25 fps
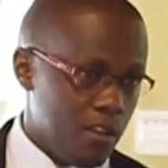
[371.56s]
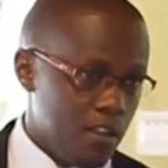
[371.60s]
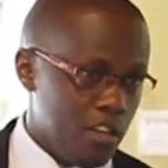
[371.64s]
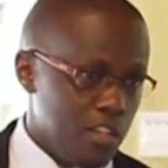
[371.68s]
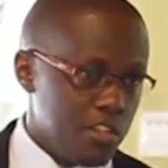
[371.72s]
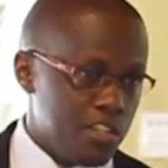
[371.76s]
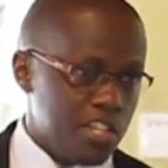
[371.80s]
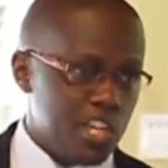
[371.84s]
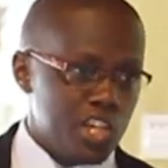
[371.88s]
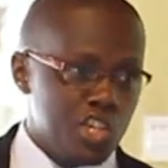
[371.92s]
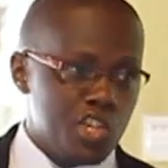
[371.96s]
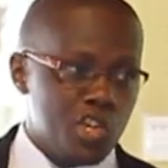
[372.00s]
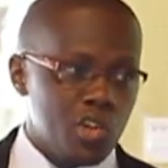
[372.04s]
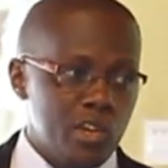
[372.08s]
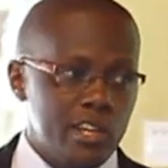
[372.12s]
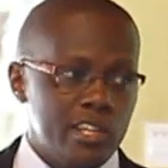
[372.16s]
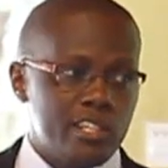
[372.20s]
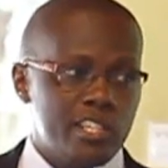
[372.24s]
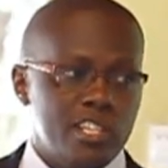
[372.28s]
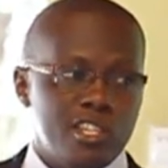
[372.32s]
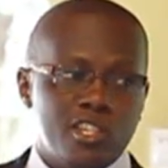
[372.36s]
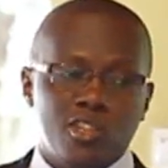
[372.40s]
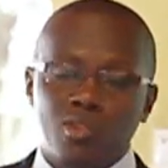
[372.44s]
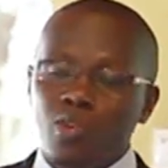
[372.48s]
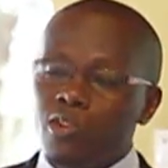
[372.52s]
Security
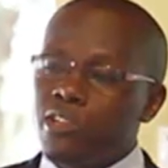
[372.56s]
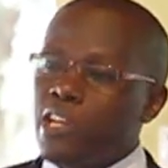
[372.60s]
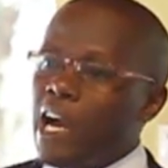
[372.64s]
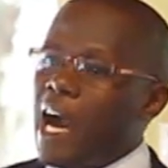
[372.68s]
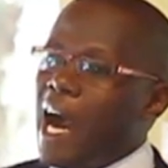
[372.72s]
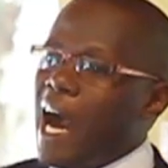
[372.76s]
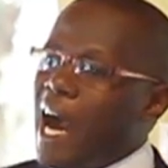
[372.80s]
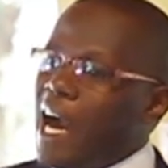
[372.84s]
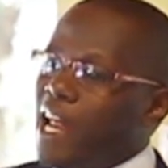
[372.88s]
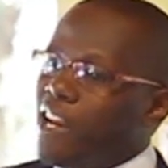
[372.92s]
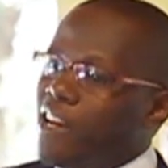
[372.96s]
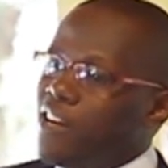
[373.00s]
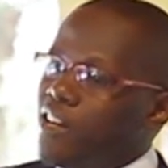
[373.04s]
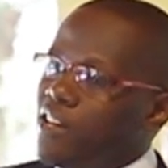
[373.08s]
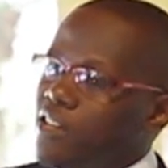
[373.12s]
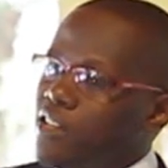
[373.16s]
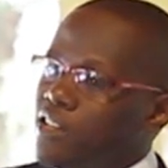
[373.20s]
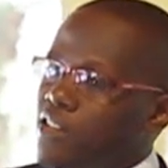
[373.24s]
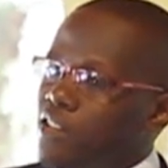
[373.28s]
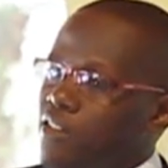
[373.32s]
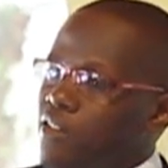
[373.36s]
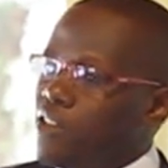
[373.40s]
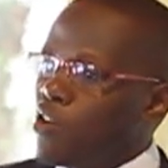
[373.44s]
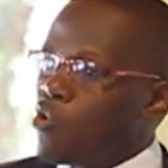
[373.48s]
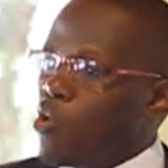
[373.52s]
is not earned
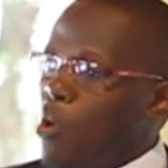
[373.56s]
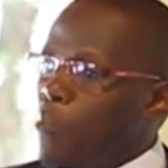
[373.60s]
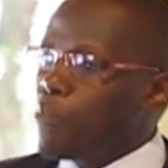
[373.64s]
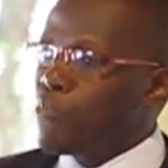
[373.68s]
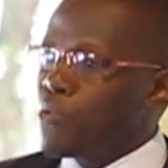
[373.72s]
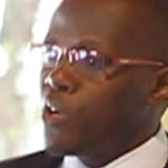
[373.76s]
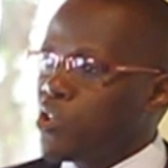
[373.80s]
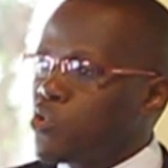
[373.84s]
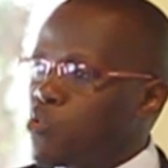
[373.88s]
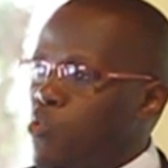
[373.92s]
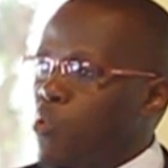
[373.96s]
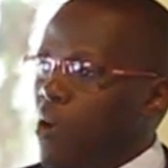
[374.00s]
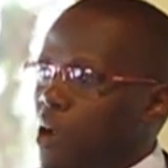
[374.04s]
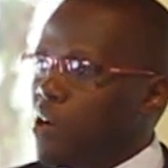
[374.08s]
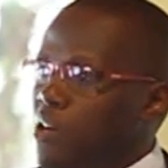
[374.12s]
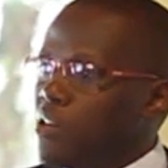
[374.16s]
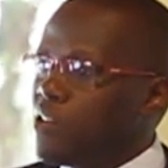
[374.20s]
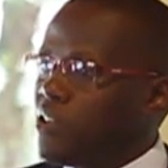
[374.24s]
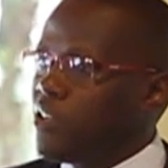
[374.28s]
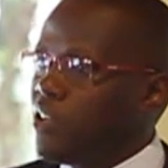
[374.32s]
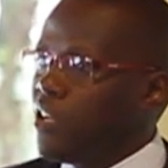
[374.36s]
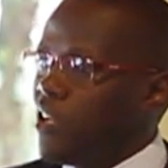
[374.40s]
in the corporate world.